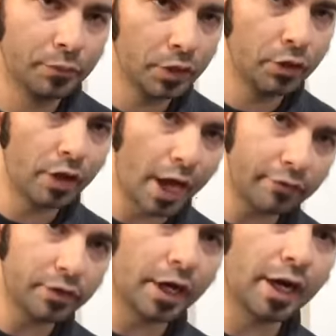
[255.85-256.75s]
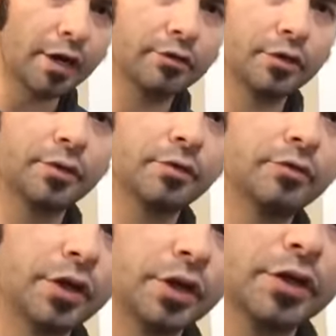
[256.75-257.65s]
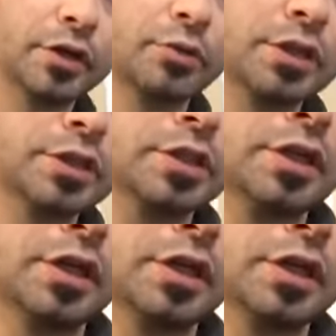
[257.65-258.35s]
you have to have very good ones,